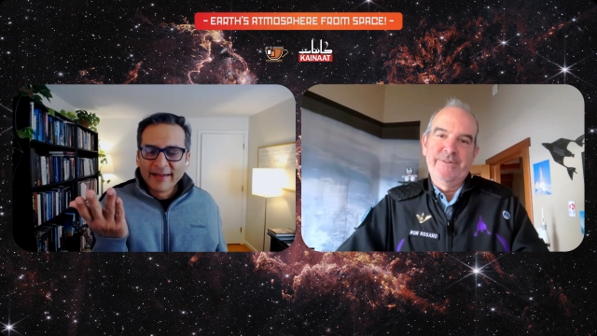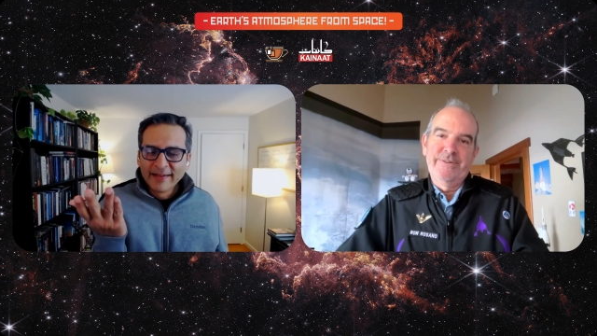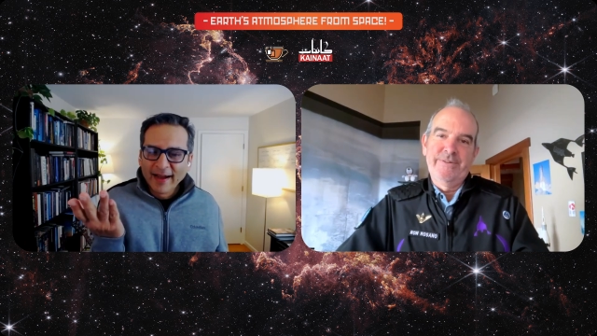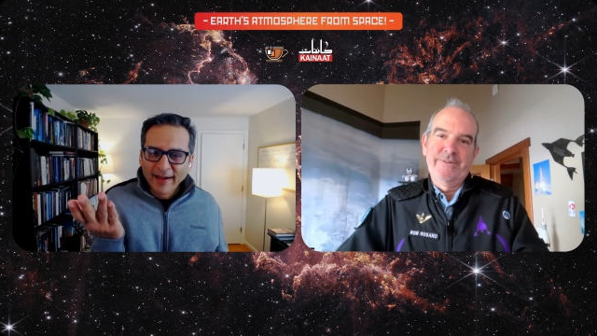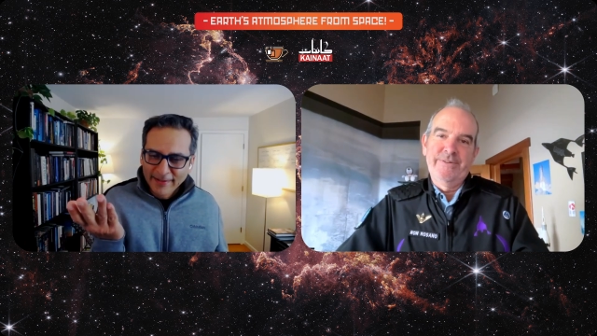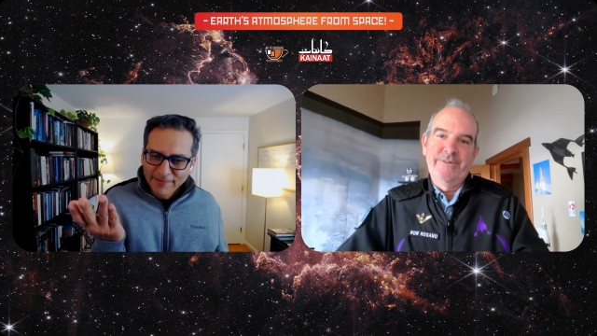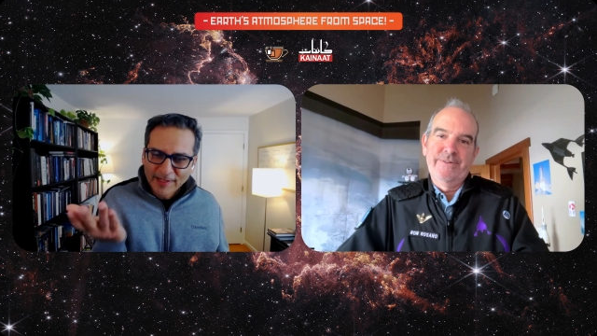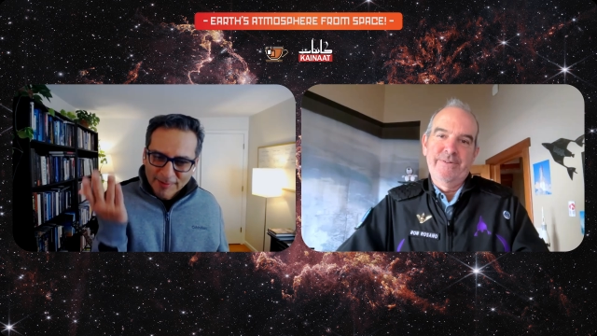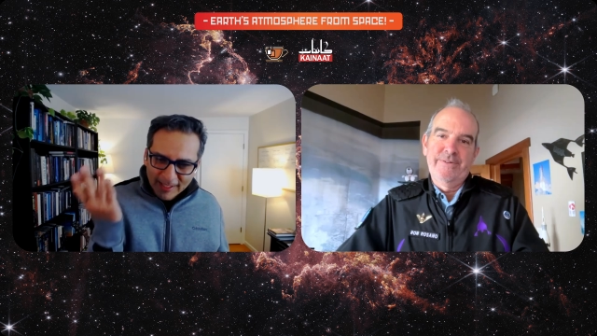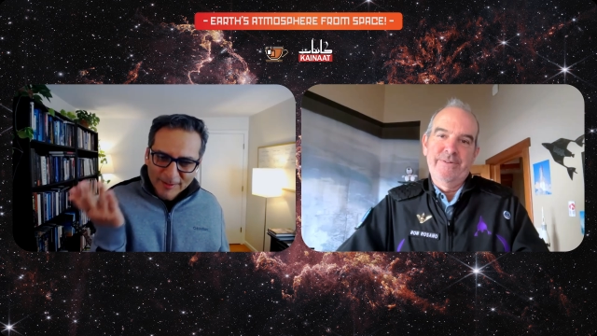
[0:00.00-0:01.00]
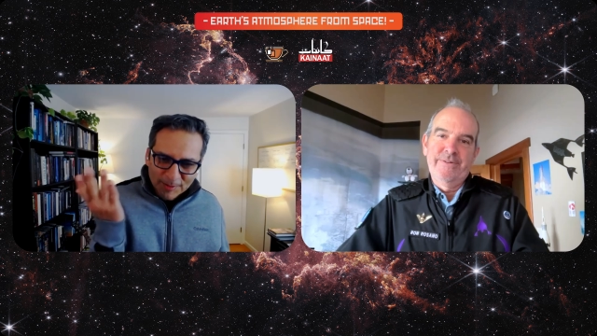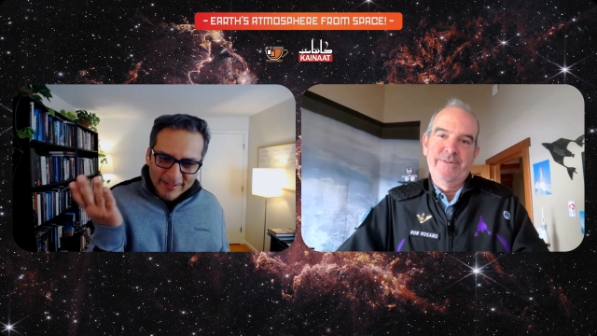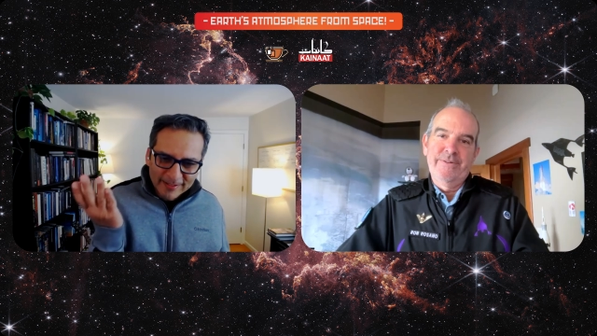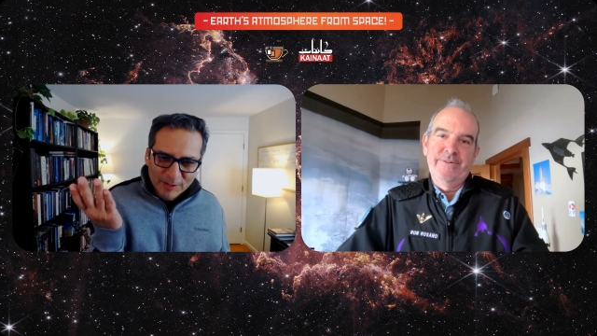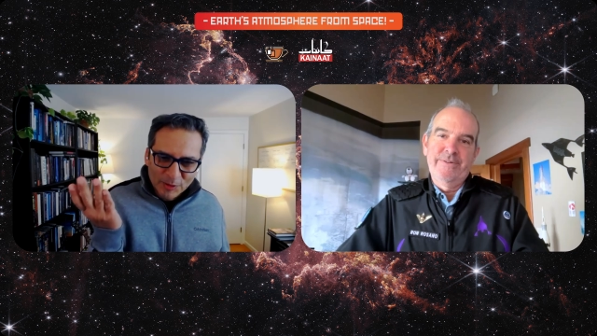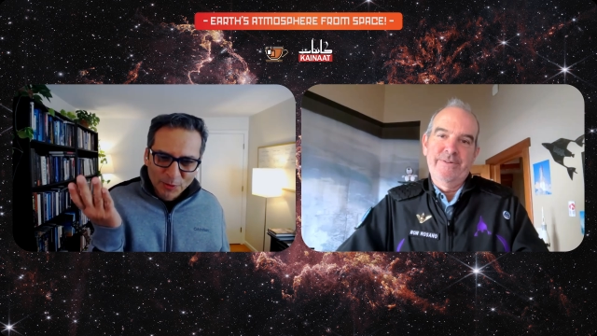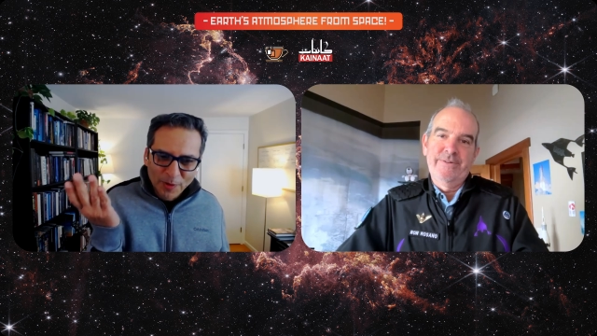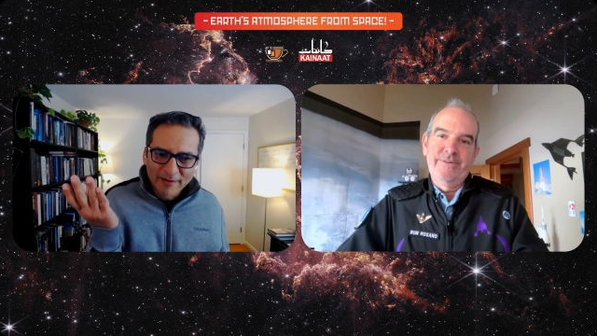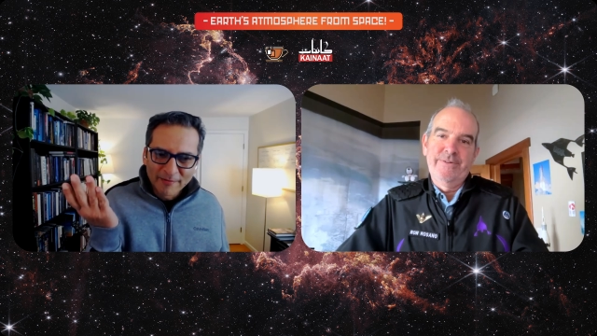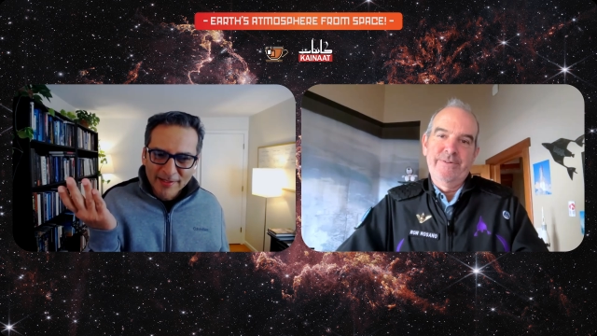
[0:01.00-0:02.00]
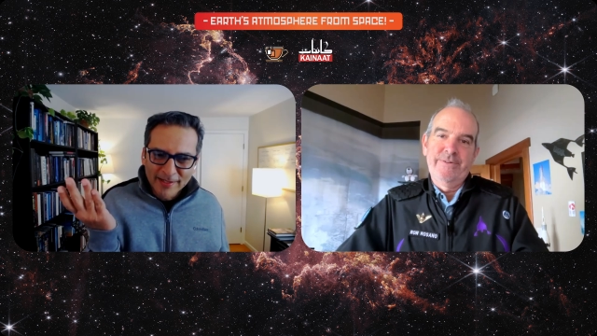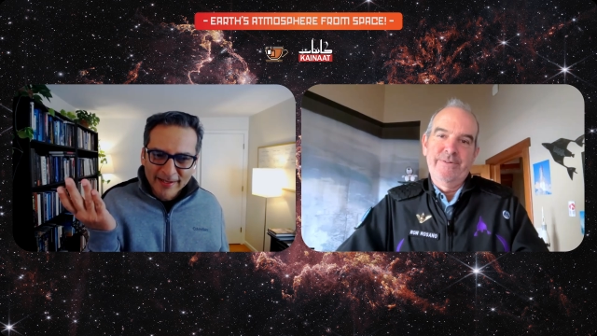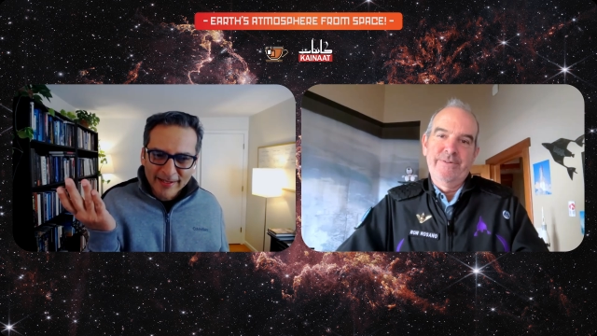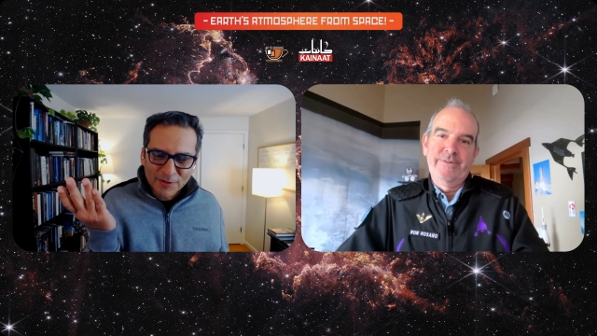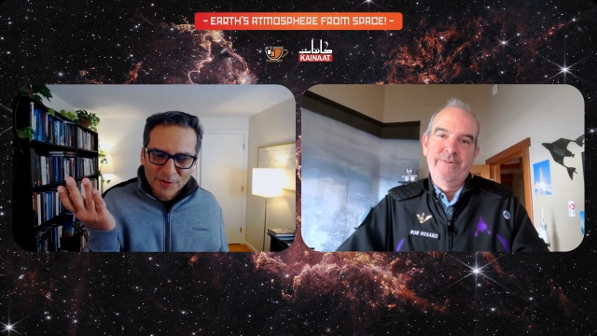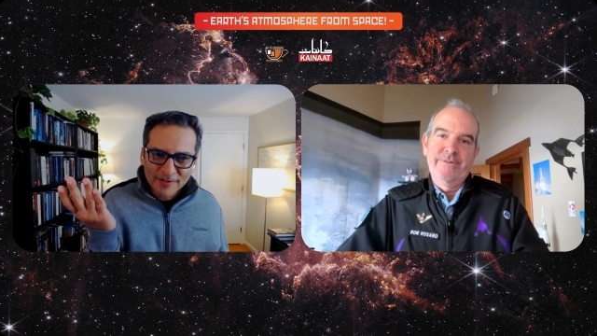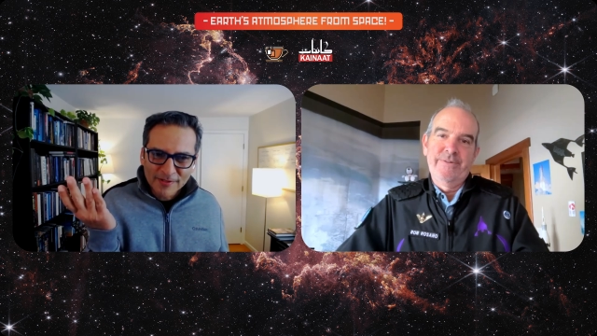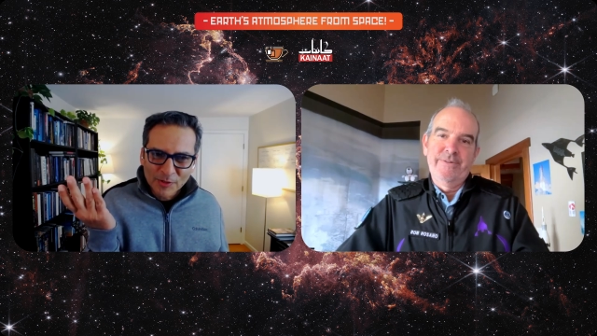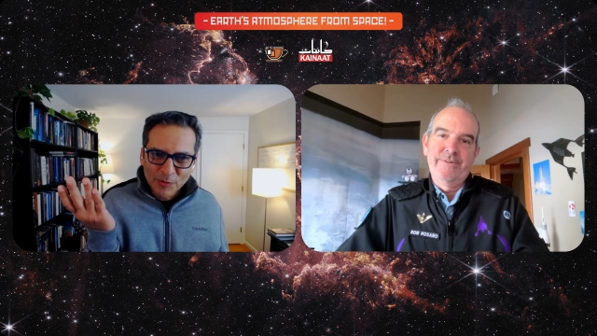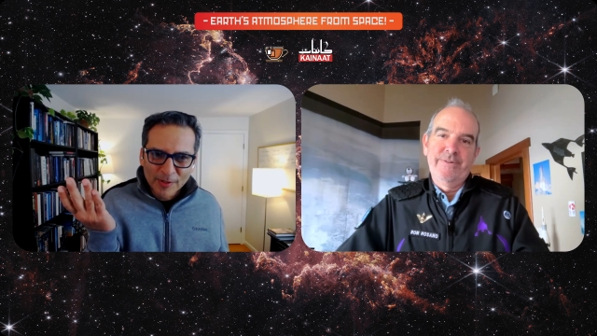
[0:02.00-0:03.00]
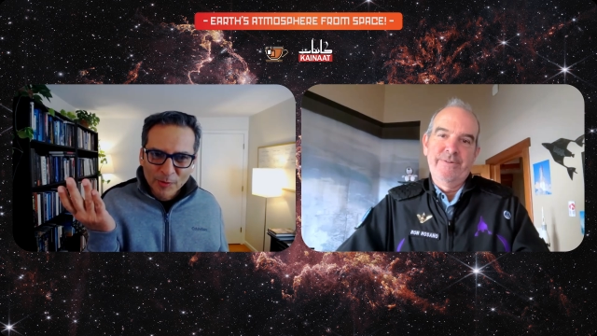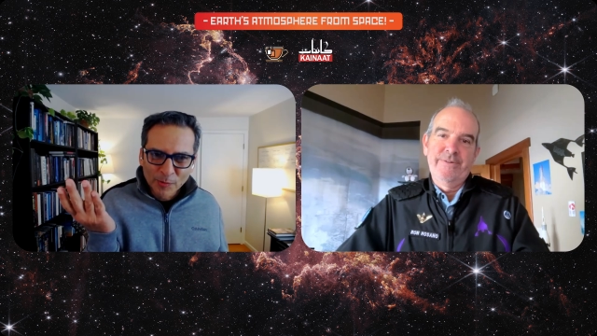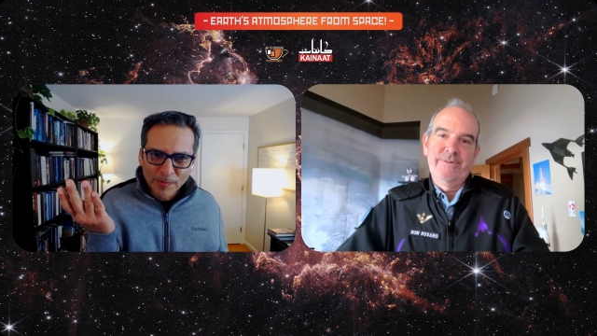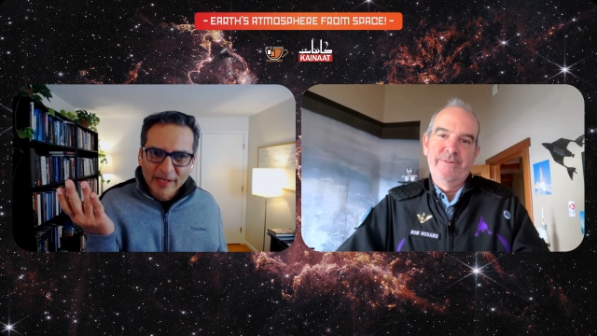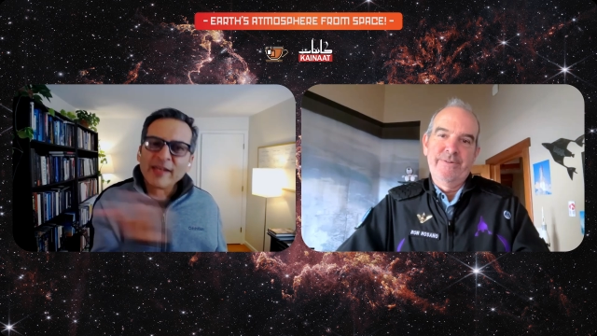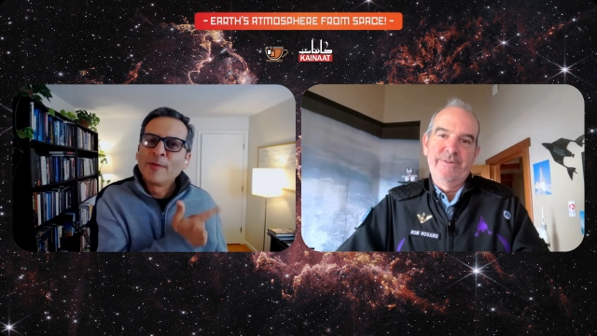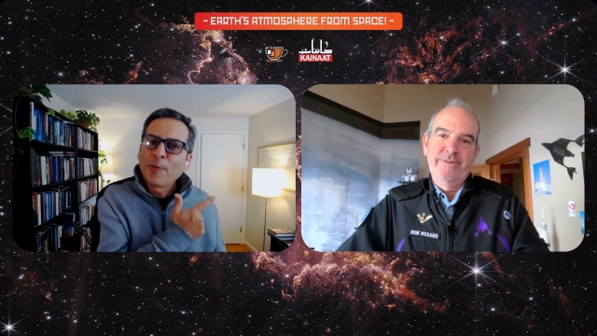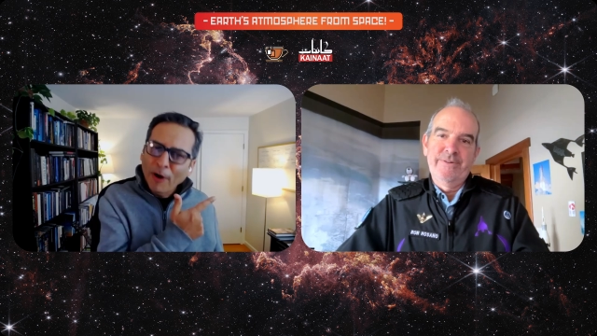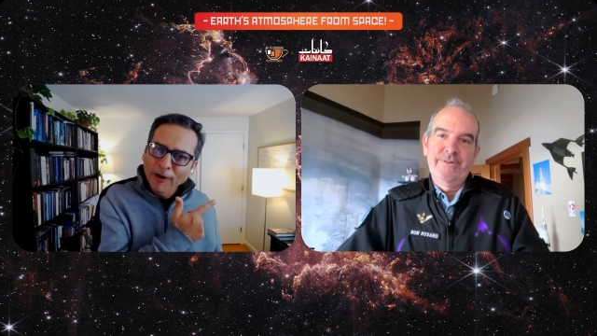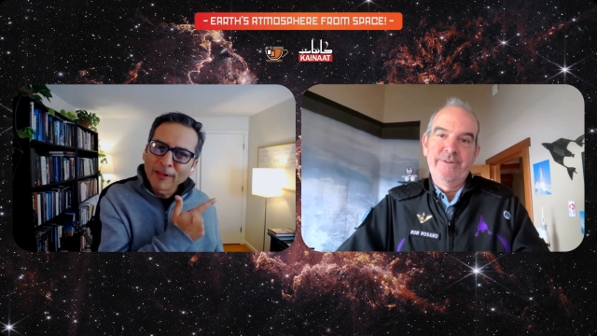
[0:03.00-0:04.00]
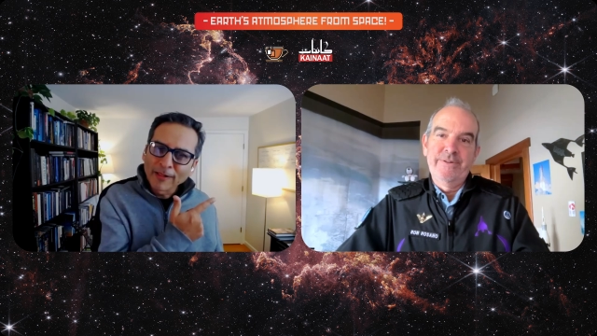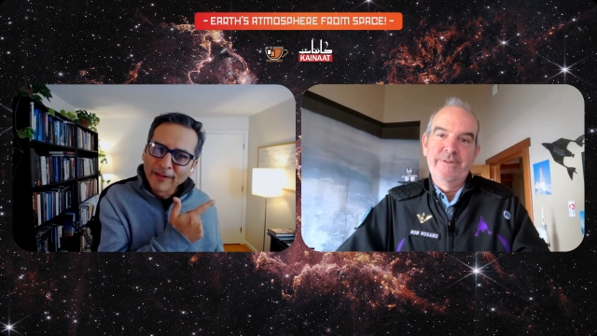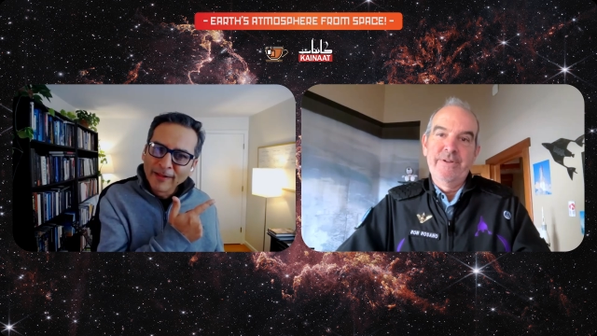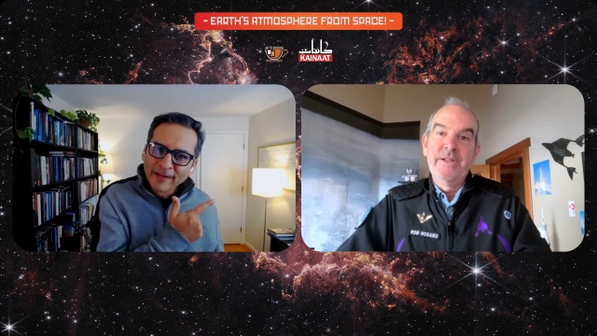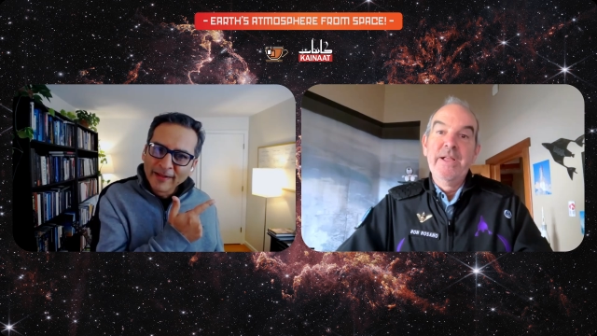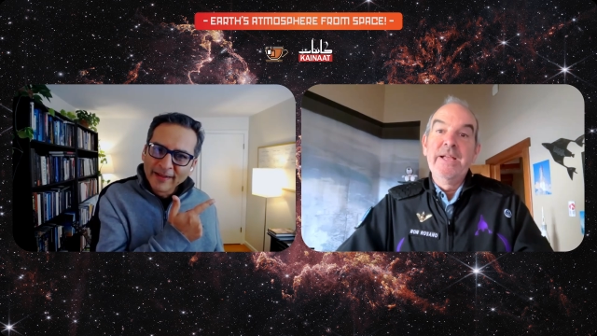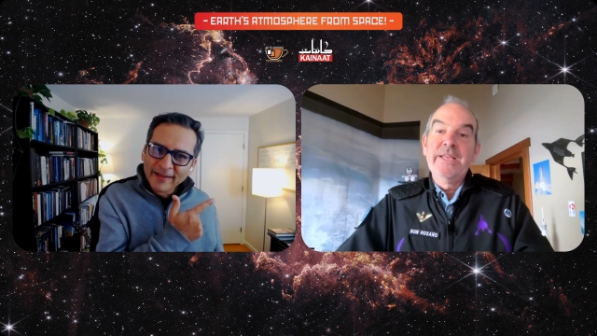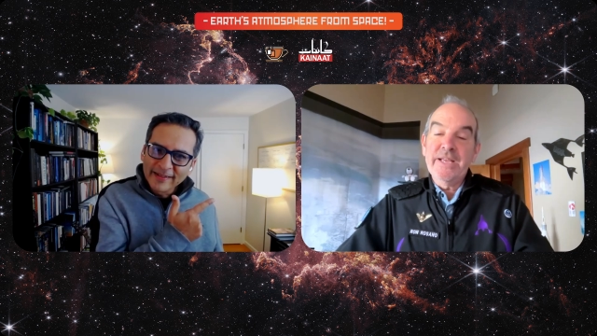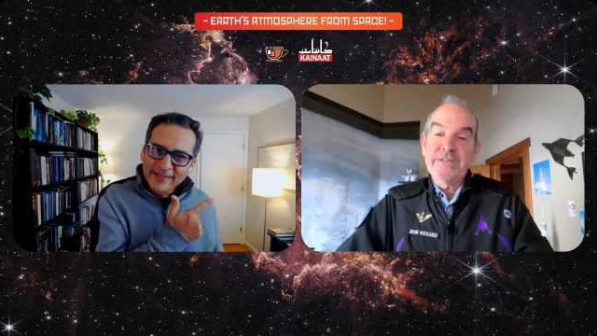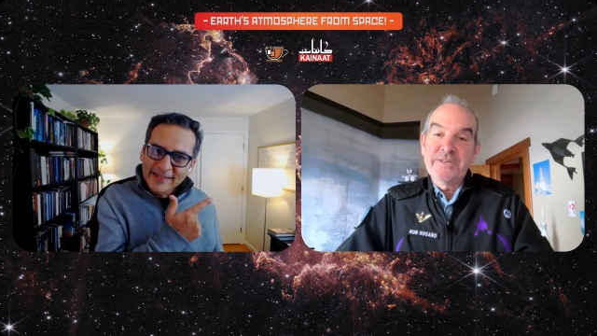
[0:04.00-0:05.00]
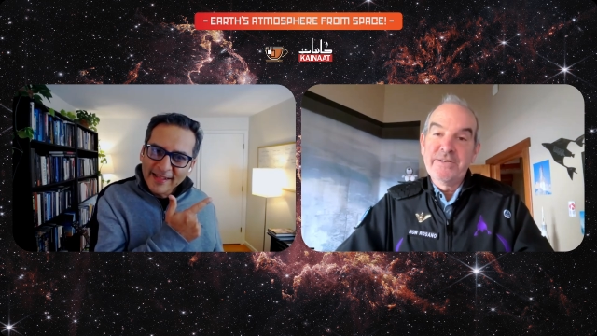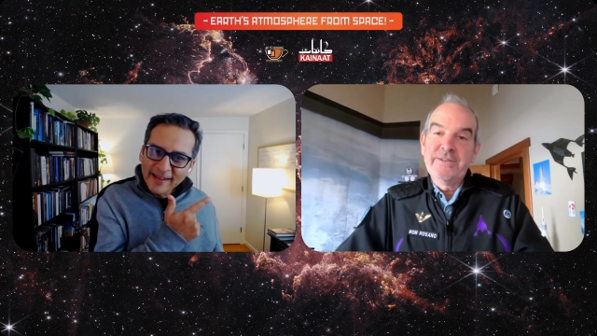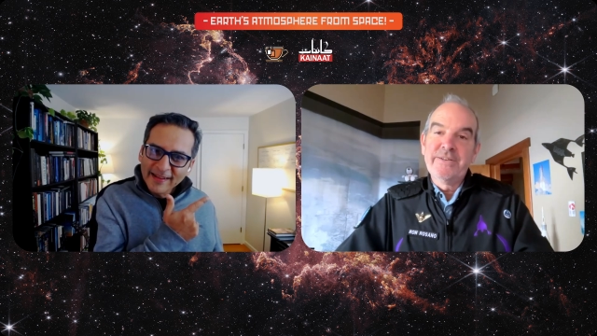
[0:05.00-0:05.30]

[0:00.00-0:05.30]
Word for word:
Speaker 1: and I found out that you have a connection to a group in Nepal. Yes. Is